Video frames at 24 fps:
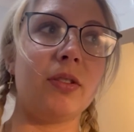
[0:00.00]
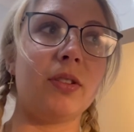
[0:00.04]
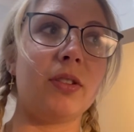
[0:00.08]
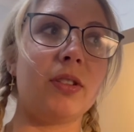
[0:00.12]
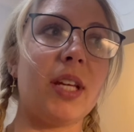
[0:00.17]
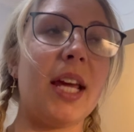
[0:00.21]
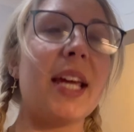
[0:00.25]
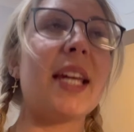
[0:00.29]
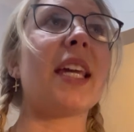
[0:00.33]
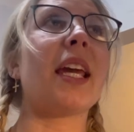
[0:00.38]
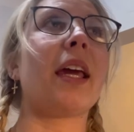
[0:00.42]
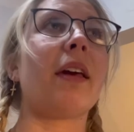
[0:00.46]

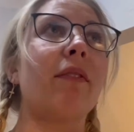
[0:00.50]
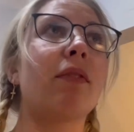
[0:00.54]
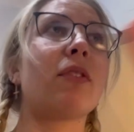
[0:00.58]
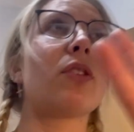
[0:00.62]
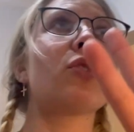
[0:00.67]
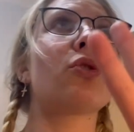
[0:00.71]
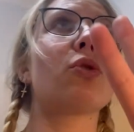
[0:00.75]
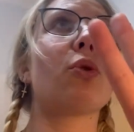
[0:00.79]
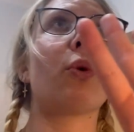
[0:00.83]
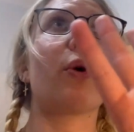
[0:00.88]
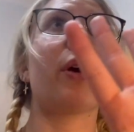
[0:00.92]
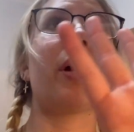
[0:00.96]
take
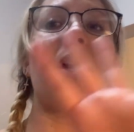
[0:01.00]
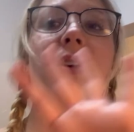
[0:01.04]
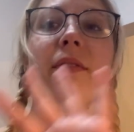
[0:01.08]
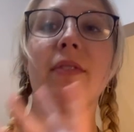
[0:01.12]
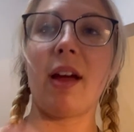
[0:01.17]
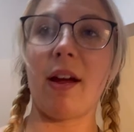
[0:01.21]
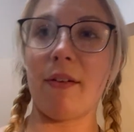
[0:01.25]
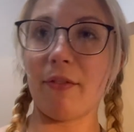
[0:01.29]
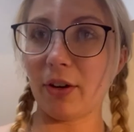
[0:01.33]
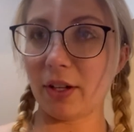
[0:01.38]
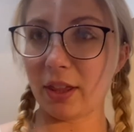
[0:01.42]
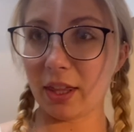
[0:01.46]
inventory of
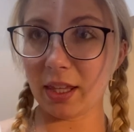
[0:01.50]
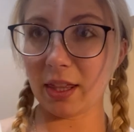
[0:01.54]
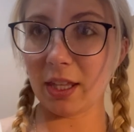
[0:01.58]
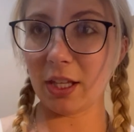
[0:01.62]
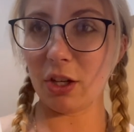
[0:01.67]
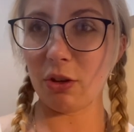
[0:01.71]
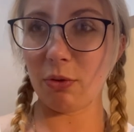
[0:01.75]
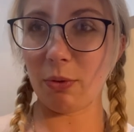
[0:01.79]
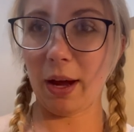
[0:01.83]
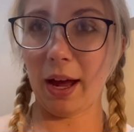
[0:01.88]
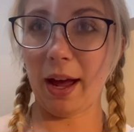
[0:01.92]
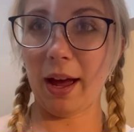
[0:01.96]
everything that
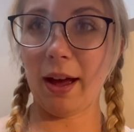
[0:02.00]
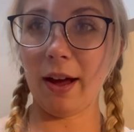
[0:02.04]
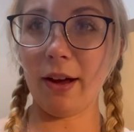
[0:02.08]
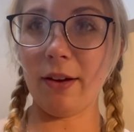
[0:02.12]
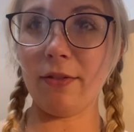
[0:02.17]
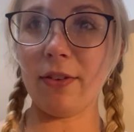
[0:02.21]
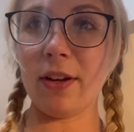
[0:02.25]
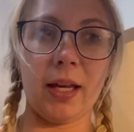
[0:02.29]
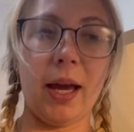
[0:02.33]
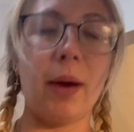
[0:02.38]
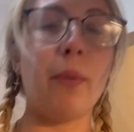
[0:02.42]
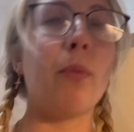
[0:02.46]
you
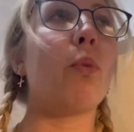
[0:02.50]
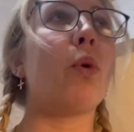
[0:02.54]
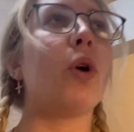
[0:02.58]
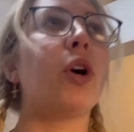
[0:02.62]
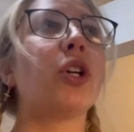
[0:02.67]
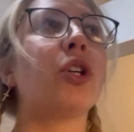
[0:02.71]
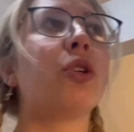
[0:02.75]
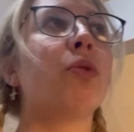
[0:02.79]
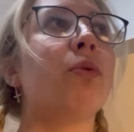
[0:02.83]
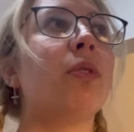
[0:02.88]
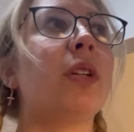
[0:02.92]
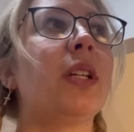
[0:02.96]
have and
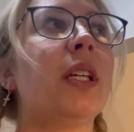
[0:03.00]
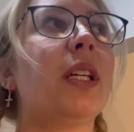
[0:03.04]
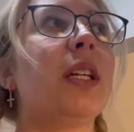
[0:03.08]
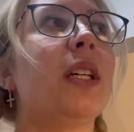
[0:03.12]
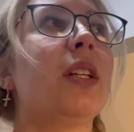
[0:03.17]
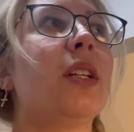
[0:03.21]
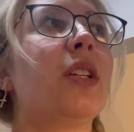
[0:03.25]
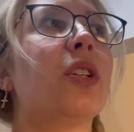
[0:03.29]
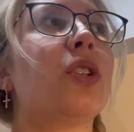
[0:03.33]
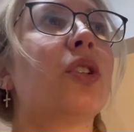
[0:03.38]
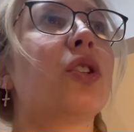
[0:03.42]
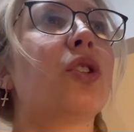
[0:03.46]
what you
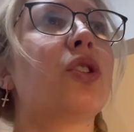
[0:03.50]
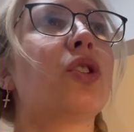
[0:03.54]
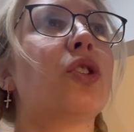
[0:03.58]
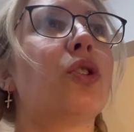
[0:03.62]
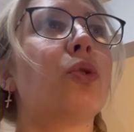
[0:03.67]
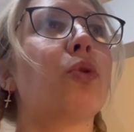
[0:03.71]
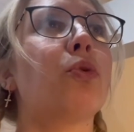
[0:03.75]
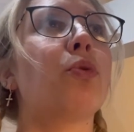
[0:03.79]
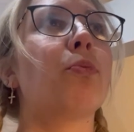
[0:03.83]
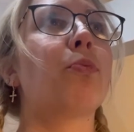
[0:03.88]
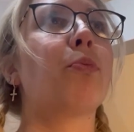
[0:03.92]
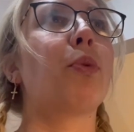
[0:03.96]
need
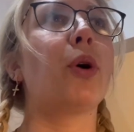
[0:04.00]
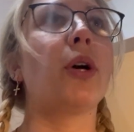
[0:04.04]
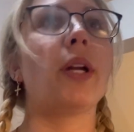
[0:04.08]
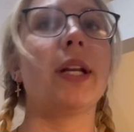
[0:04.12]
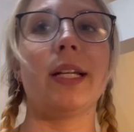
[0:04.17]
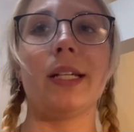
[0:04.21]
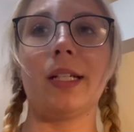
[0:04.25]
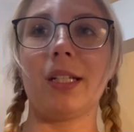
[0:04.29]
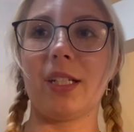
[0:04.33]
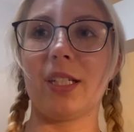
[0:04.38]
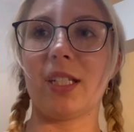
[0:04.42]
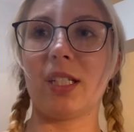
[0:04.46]
to put
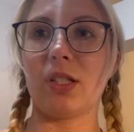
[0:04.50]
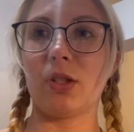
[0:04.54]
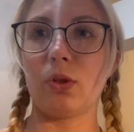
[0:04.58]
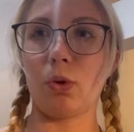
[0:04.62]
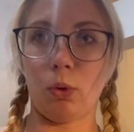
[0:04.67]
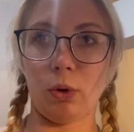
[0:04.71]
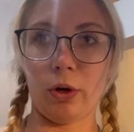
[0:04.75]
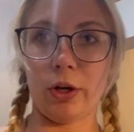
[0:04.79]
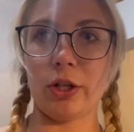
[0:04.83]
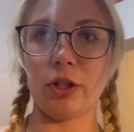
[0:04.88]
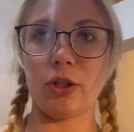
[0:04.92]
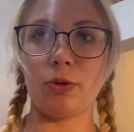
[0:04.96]
into
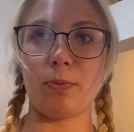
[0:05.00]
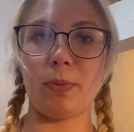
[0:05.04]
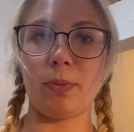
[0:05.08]
storage